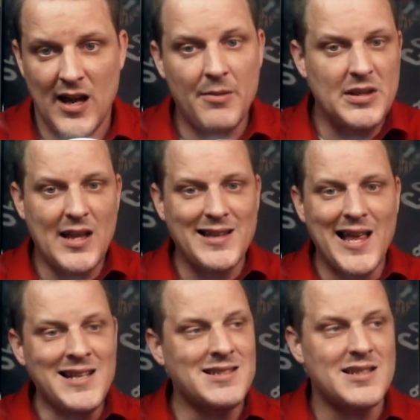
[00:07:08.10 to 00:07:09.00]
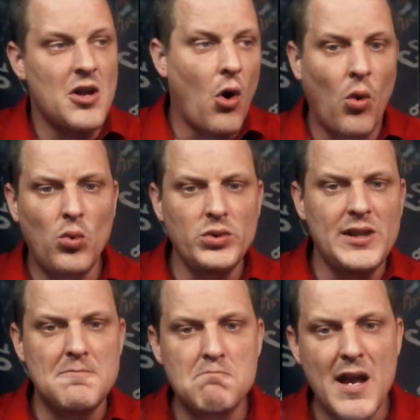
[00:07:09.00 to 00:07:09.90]
I mean, like, that's the
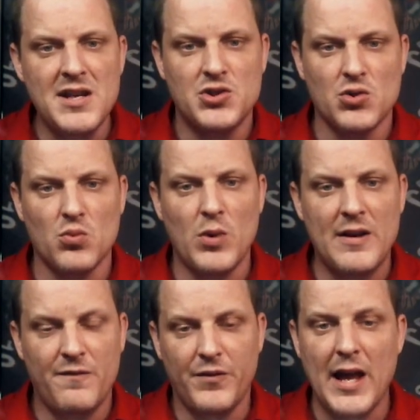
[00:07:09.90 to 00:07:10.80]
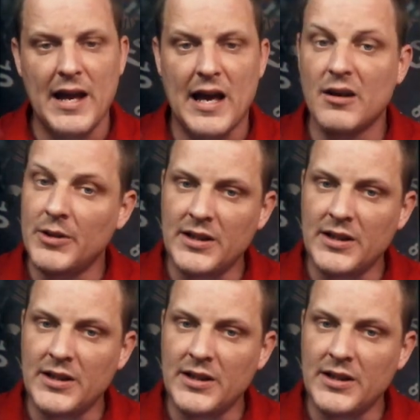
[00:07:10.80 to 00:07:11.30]
only major red flag on him.